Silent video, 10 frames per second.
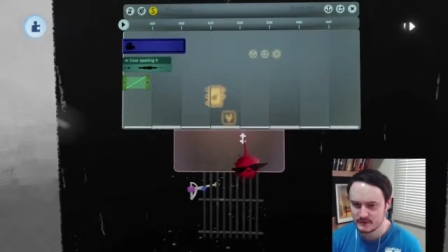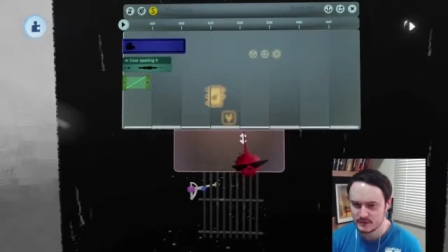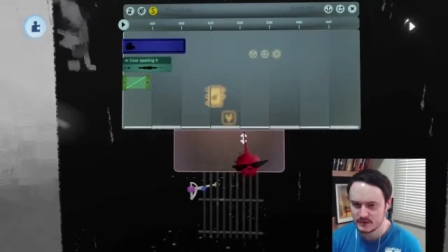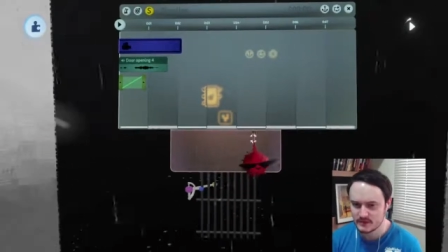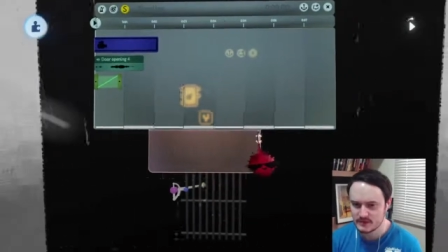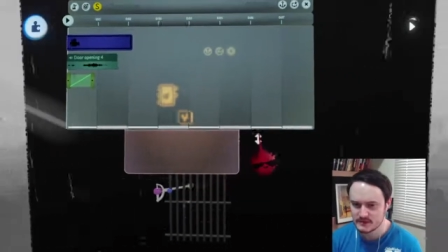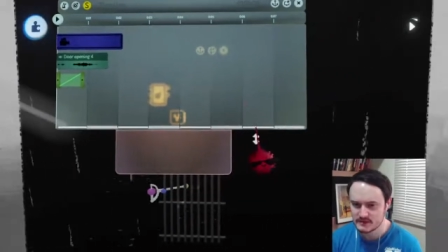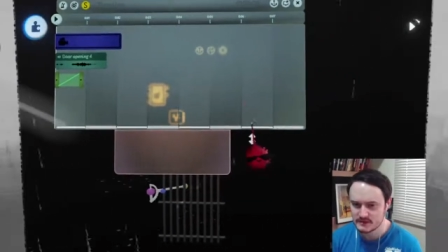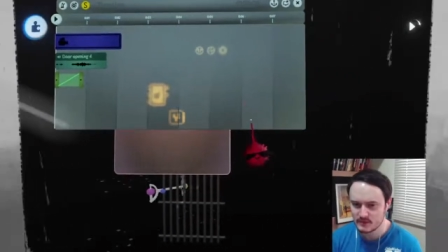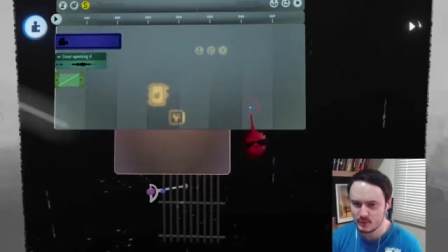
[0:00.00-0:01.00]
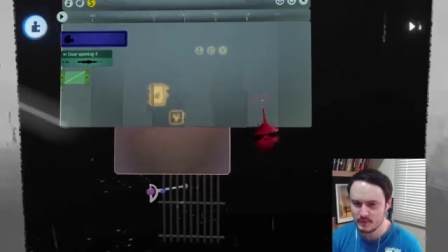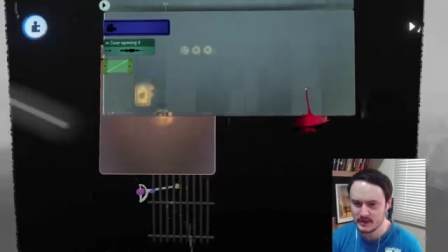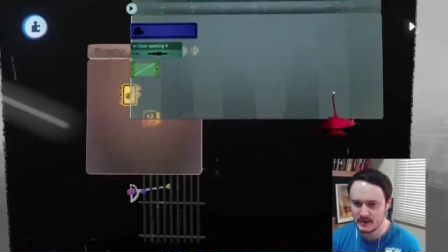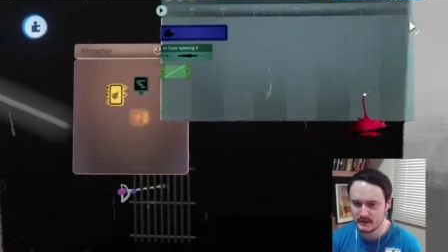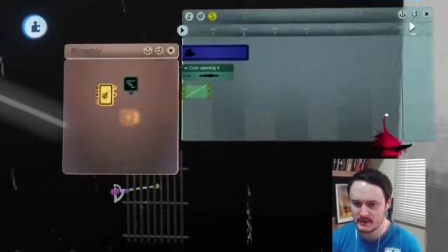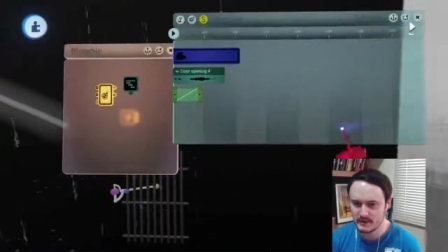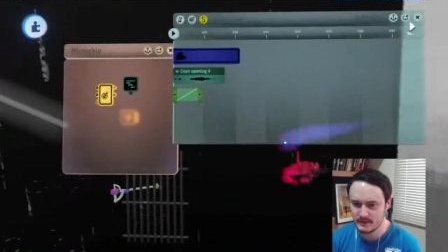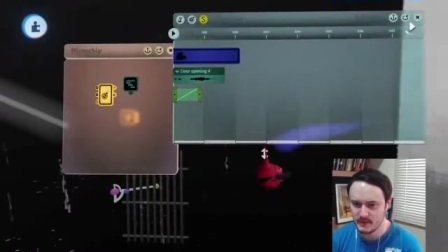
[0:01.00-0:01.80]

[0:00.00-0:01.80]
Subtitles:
works. Open up, come